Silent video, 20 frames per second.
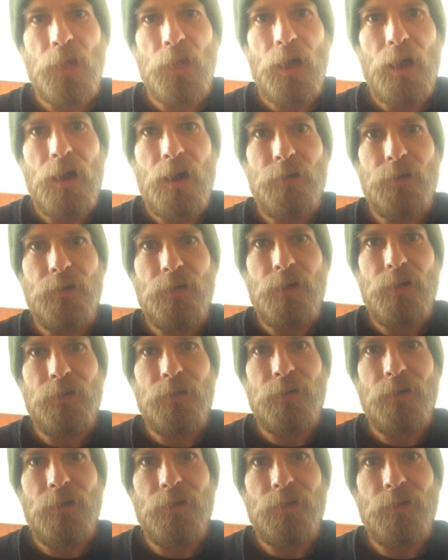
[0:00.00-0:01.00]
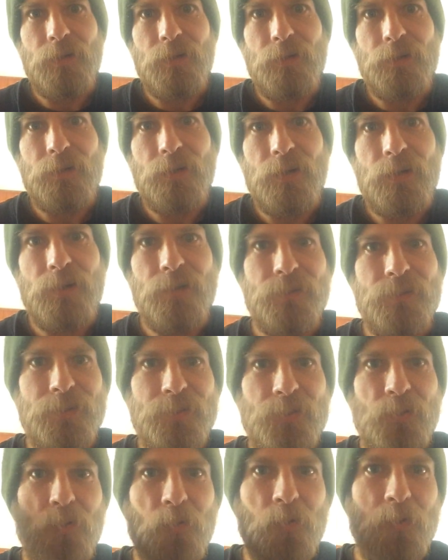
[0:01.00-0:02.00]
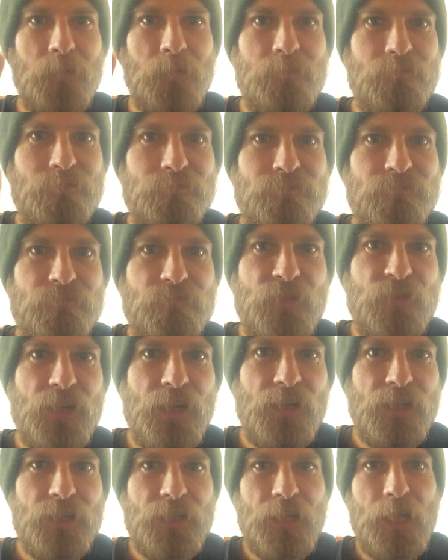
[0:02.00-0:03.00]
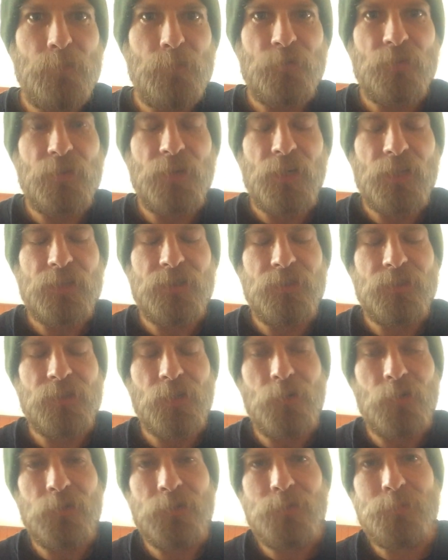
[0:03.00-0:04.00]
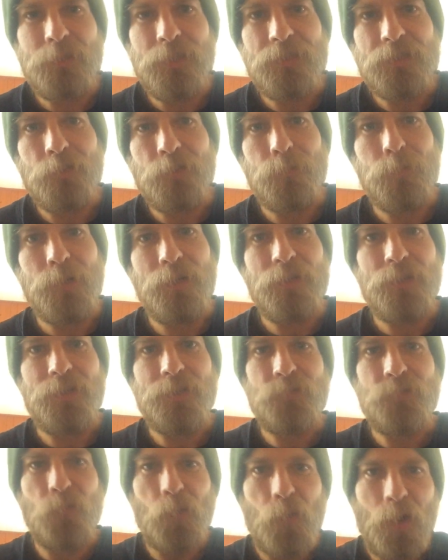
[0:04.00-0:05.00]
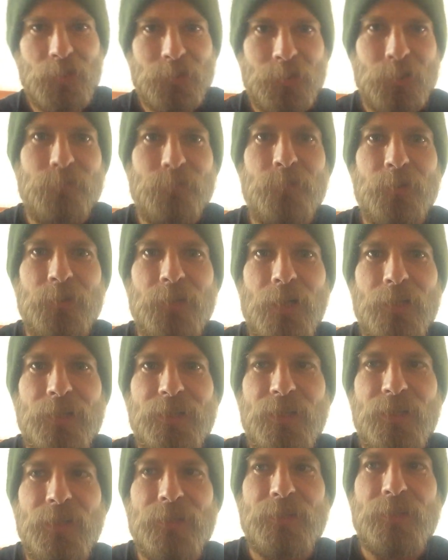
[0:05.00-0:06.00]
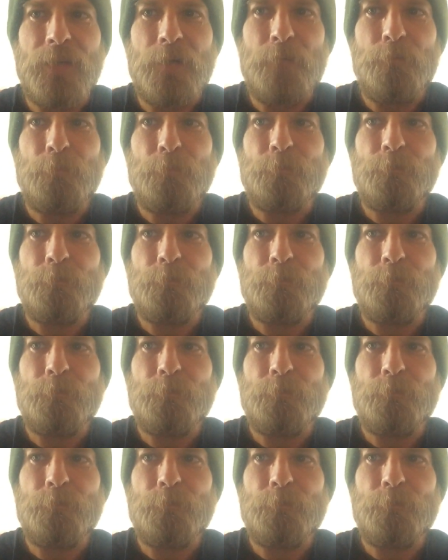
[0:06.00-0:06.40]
on and on and on and on and on, this whole phonetic game of connections goes. Peace, everybody. Thanks for watching. Talk to you next time.